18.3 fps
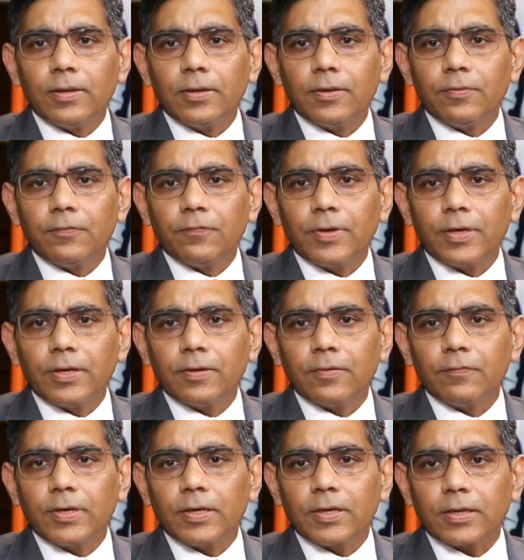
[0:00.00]

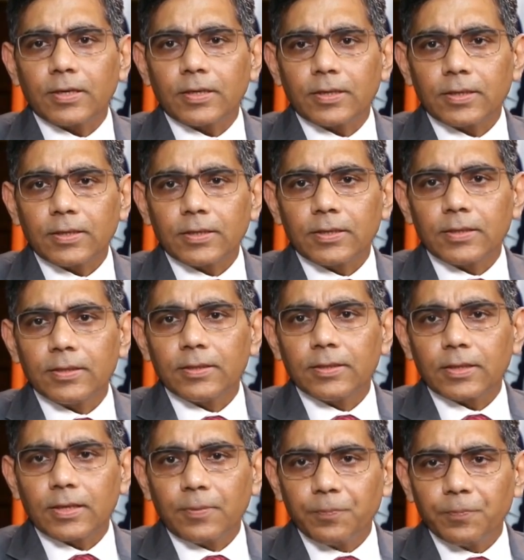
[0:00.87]
when a
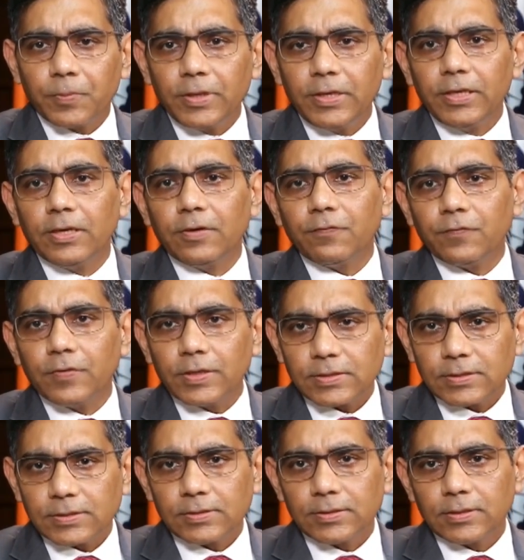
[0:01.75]
company
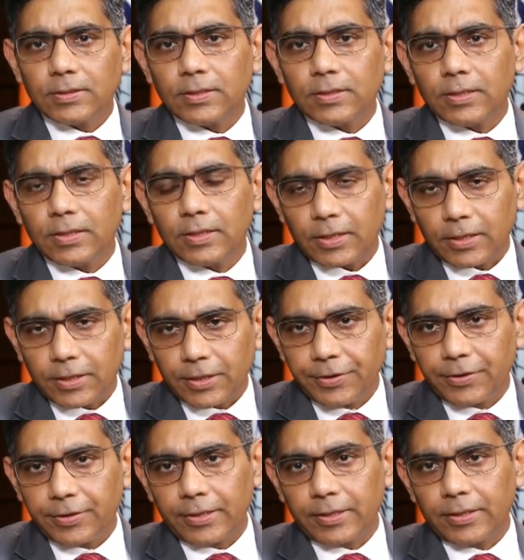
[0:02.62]
invests in a
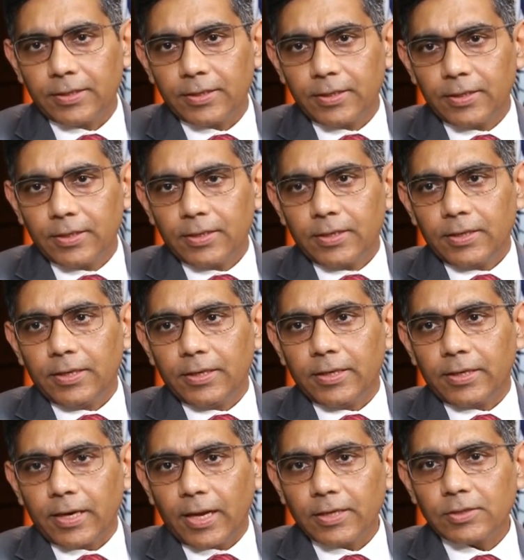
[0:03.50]
country,
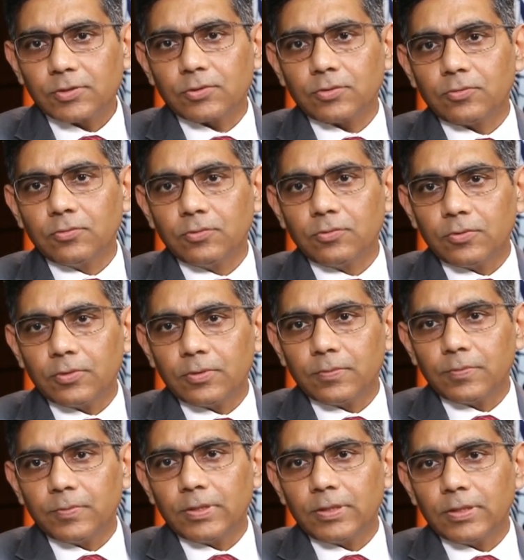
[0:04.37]
it has to
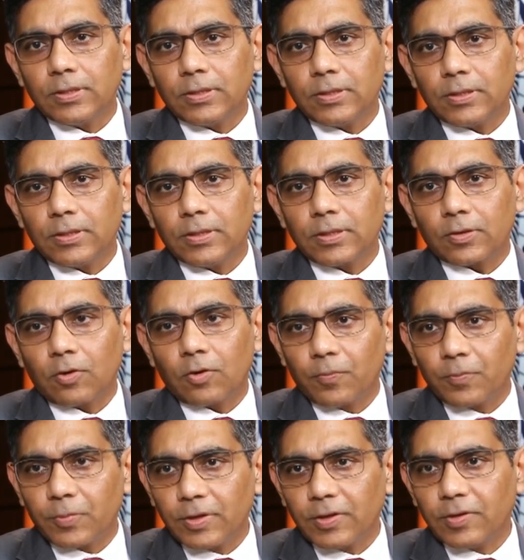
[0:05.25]
be a
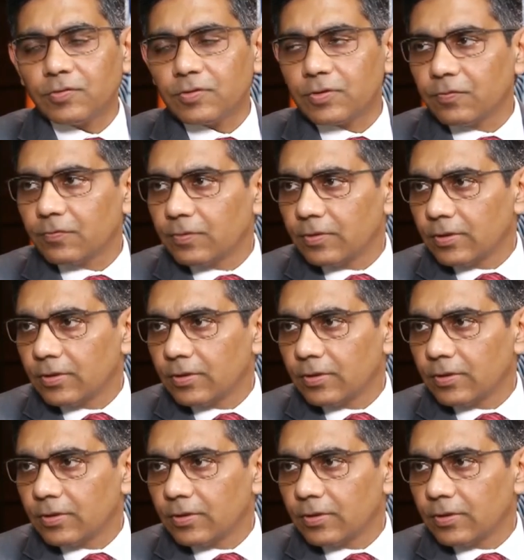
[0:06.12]
comprehensive